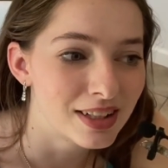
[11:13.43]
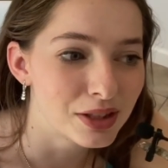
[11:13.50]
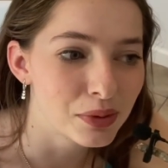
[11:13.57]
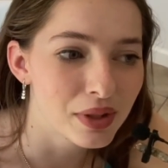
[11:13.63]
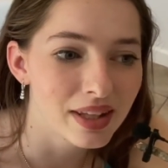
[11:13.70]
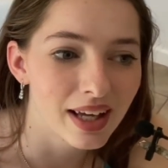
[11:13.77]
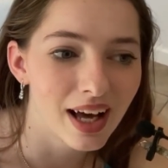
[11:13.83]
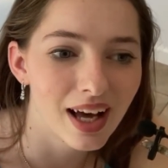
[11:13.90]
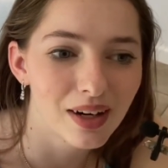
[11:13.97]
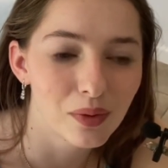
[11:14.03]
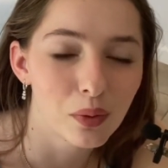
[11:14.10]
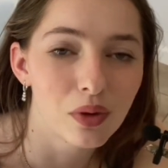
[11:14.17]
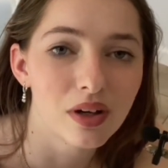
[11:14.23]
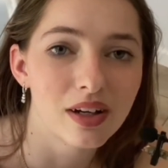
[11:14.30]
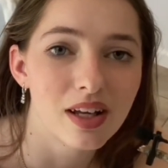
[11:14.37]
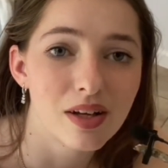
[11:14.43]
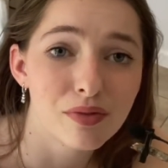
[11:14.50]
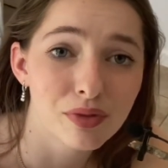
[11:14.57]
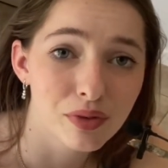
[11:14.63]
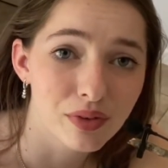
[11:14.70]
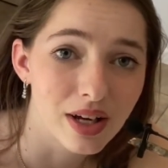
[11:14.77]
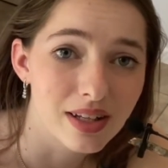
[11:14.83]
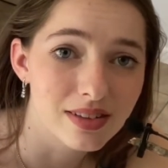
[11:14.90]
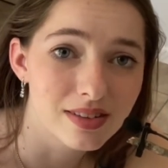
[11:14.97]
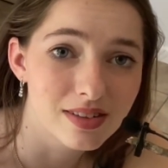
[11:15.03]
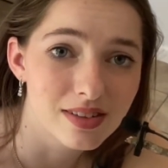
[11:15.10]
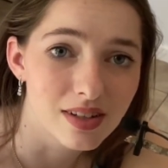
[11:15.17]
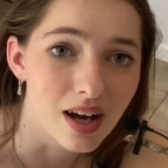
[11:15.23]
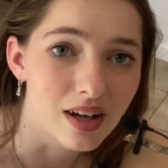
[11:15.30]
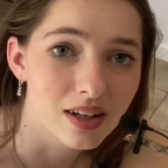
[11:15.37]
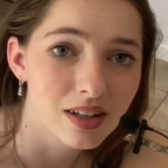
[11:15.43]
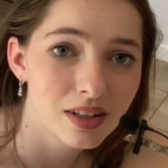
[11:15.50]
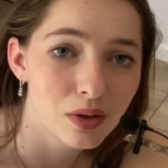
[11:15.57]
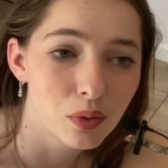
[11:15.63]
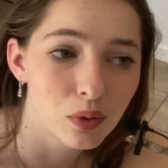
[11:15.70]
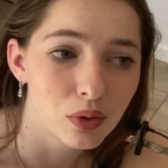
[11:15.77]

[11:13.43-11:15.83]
Doing that or an infrared sauna